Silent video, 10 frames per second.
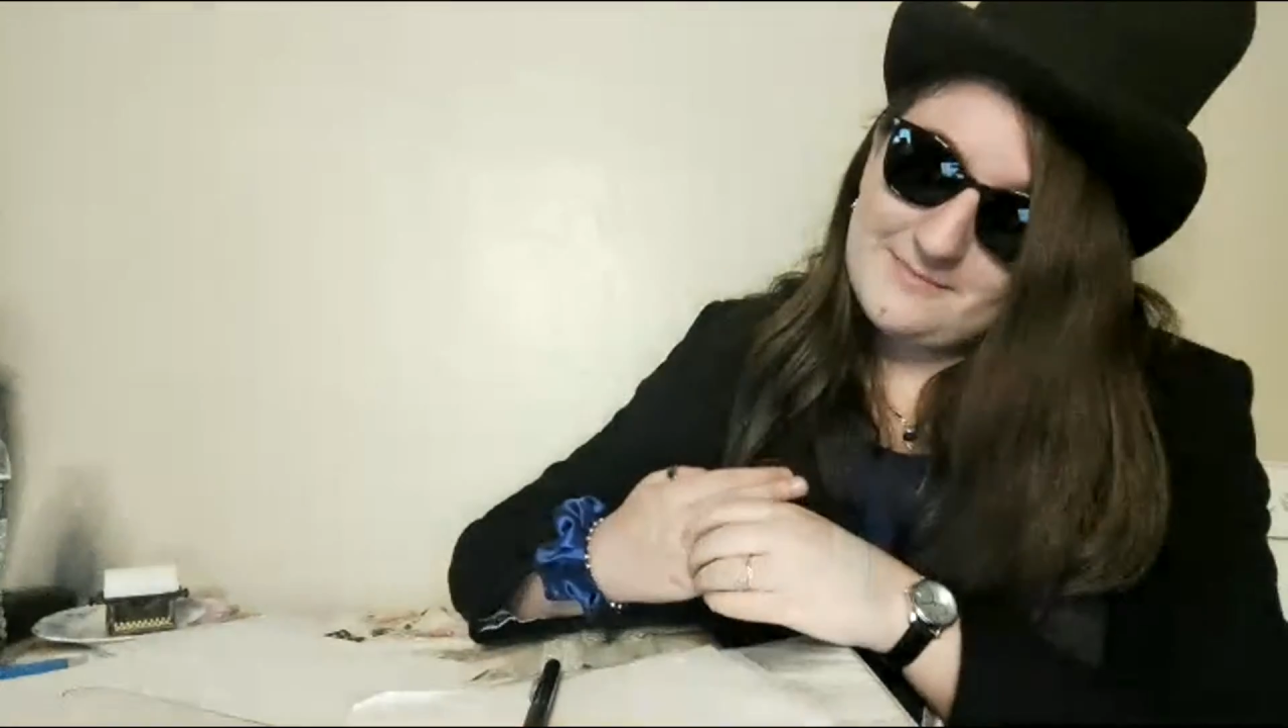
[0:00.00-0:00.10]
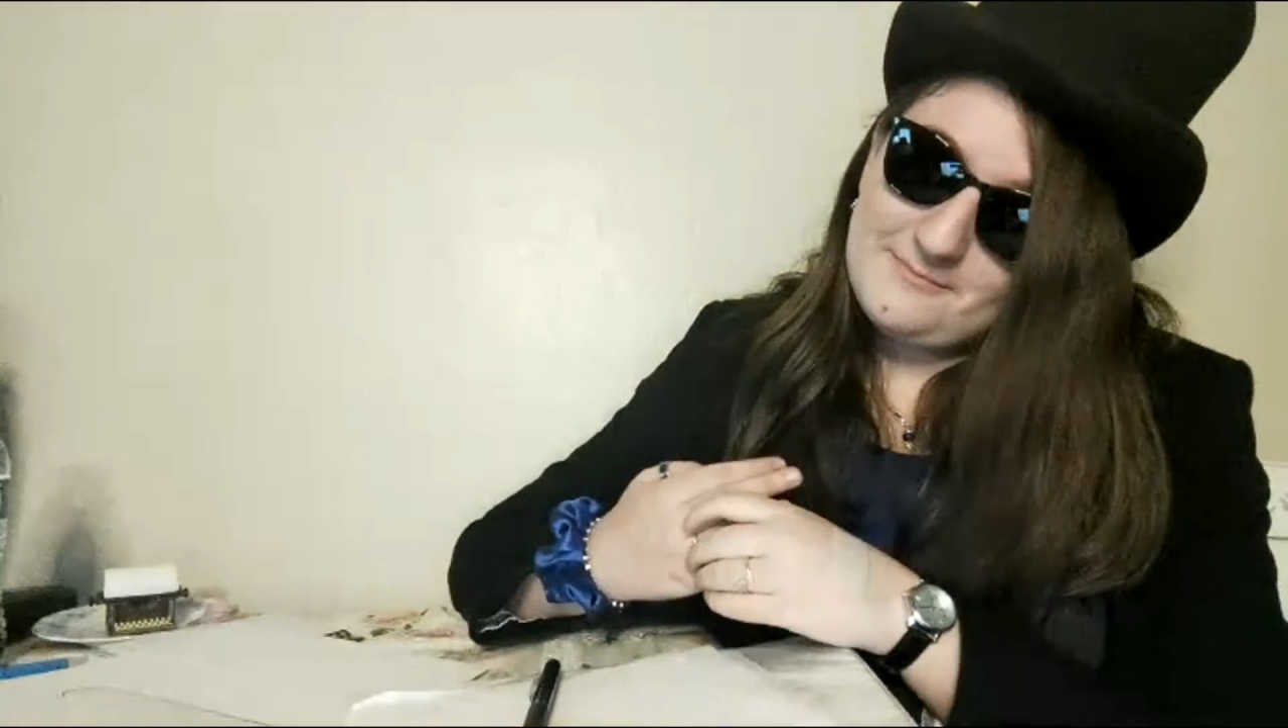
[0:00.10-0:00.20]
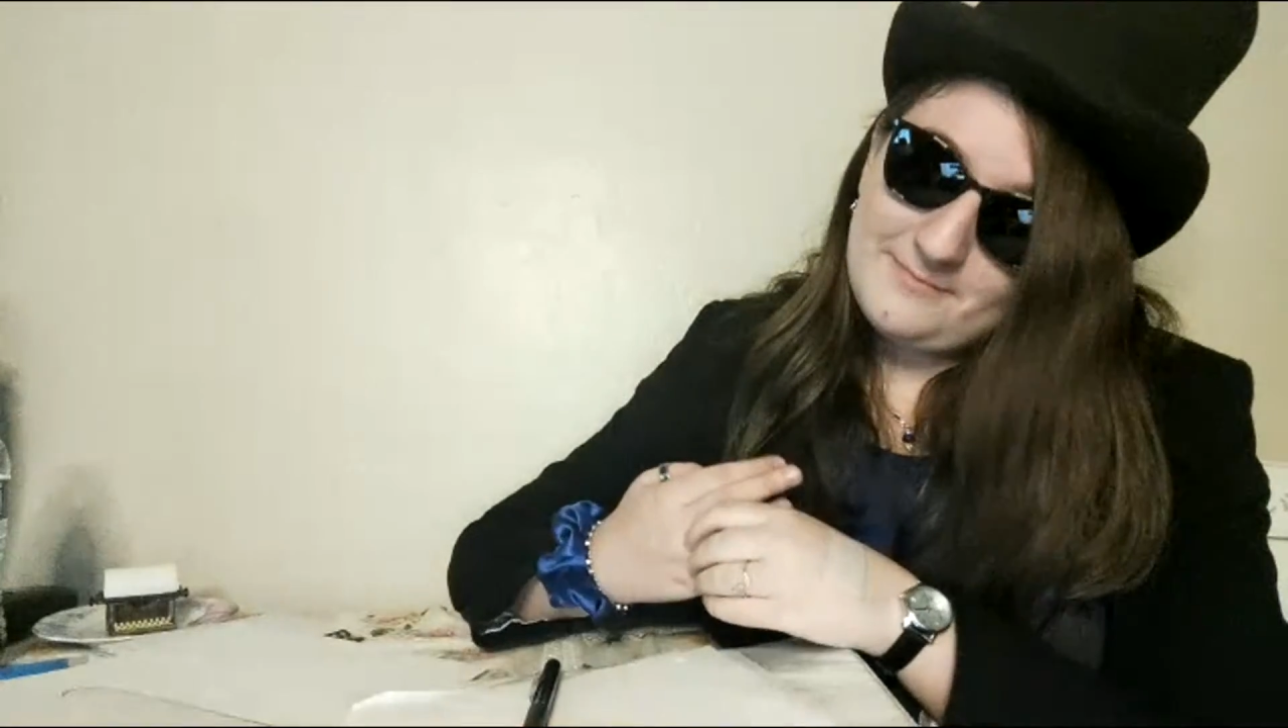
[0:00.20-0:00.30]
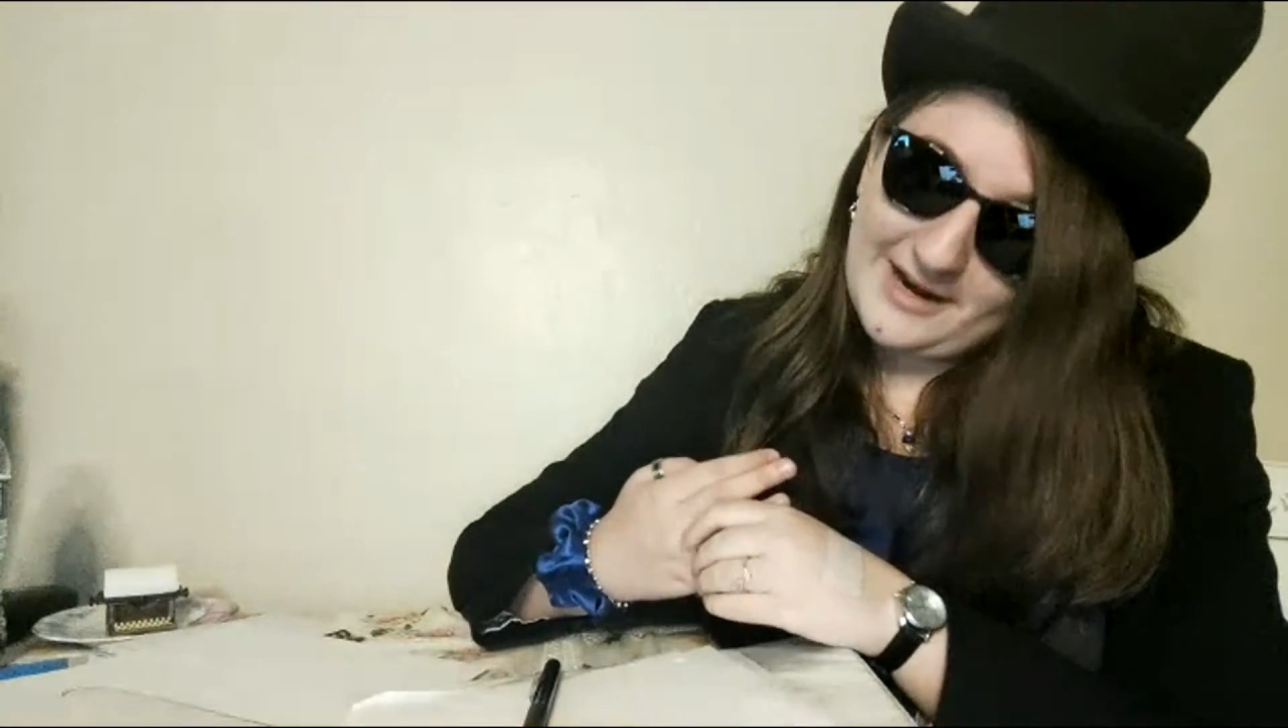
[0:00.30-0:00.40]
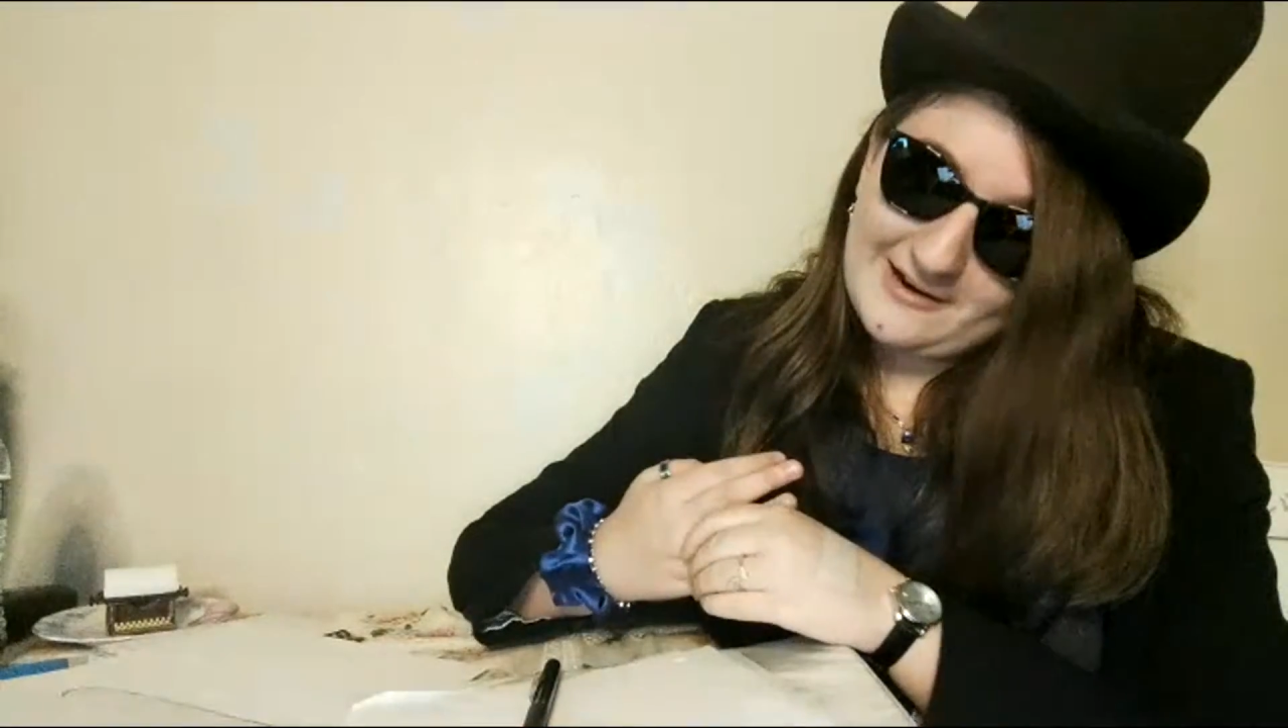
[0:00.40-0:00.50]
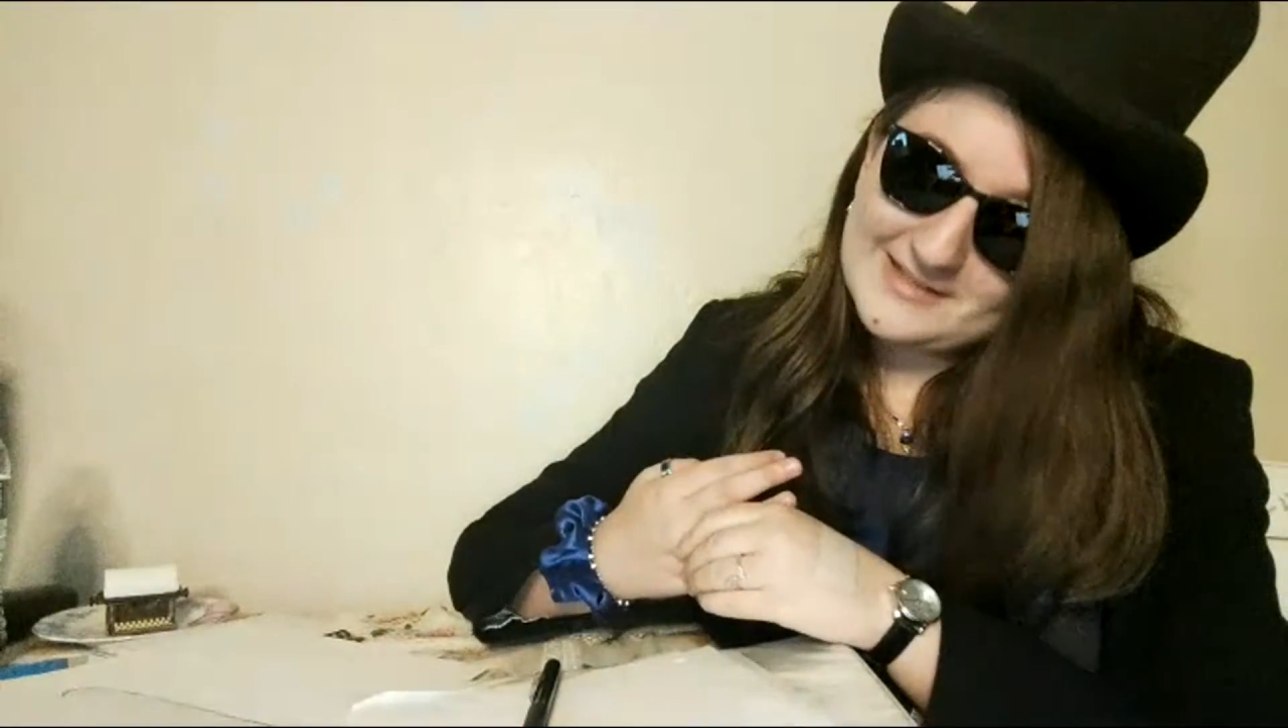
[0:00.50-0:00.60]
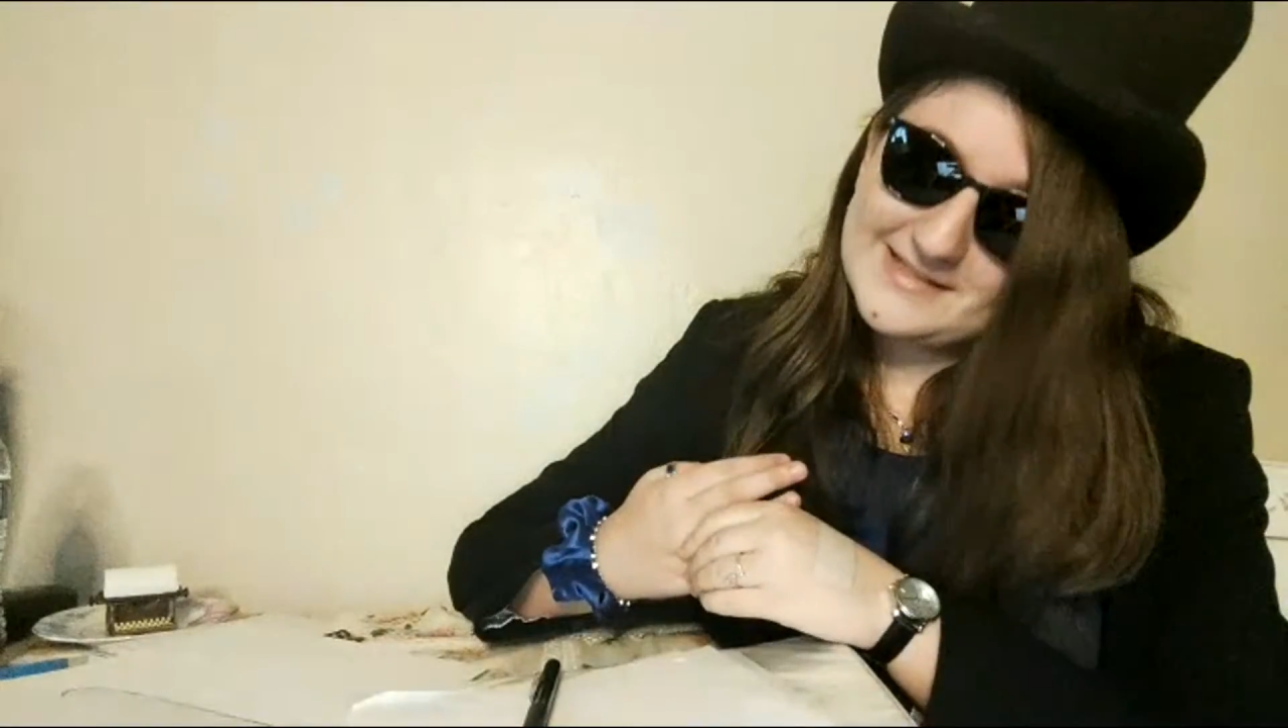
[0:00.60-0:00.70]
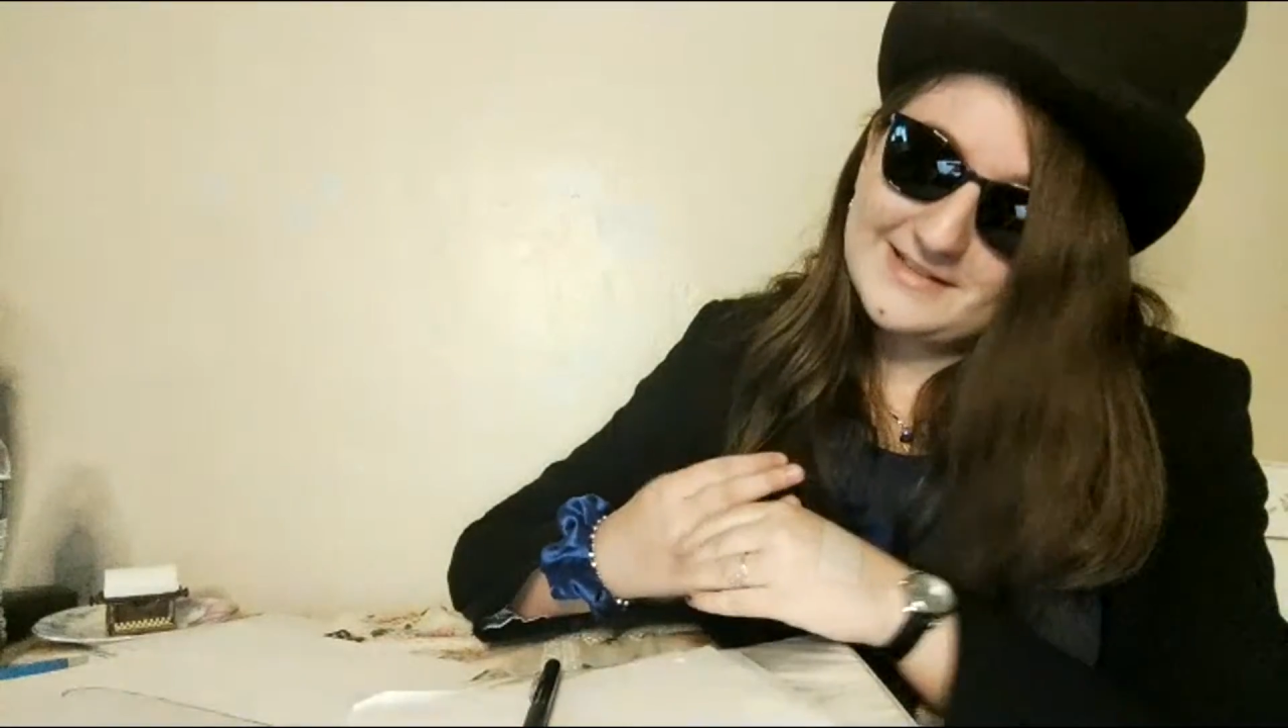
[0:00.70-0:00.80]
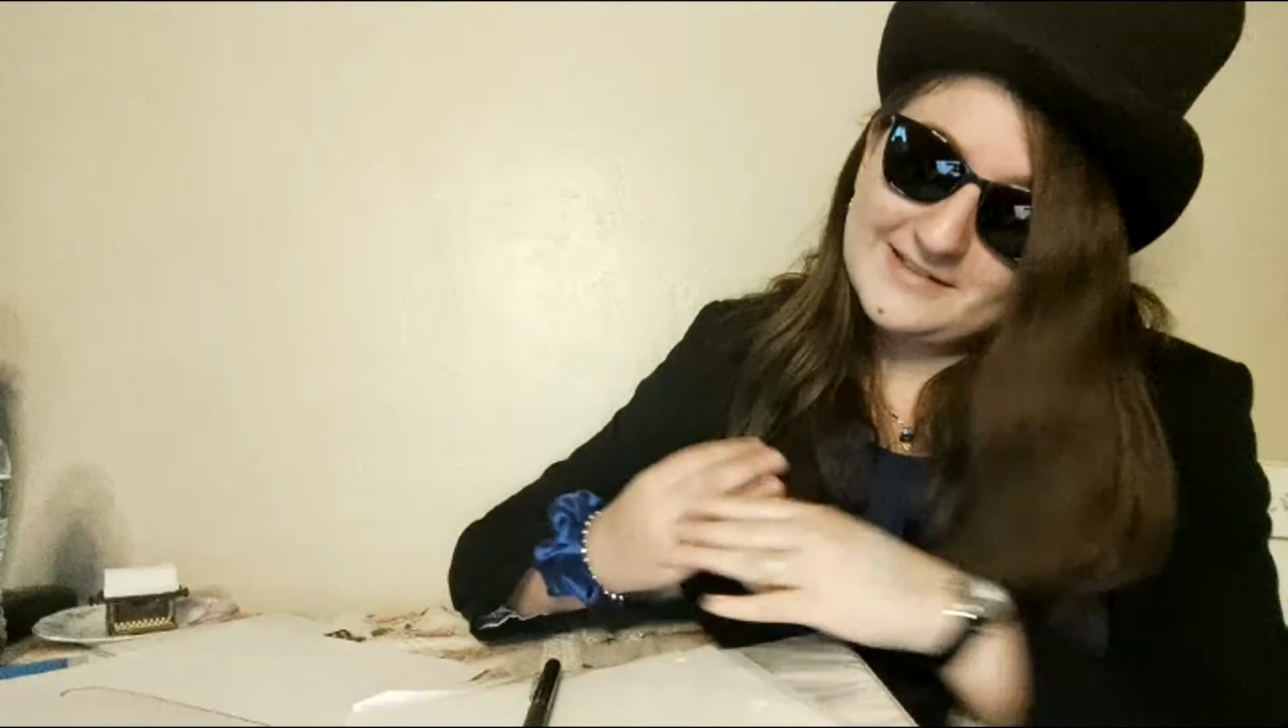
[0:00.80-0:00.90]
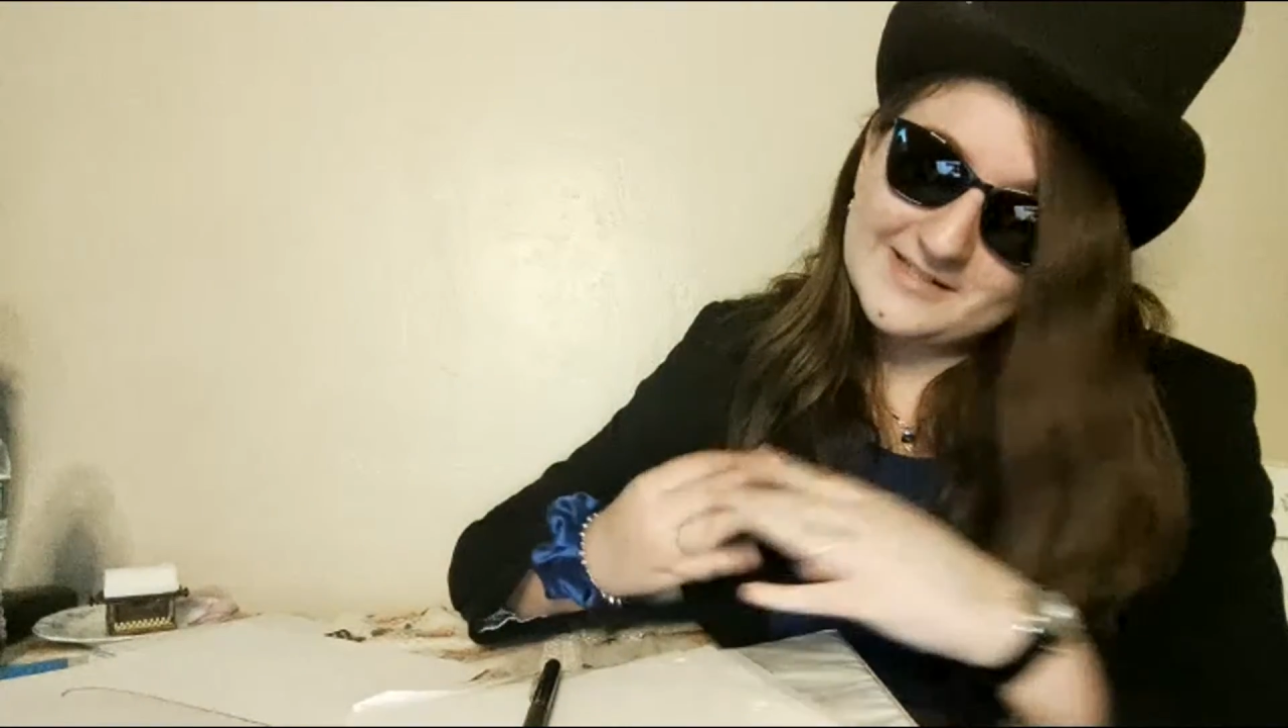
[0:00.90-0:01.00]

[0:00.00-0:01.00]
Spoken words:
embarrassing and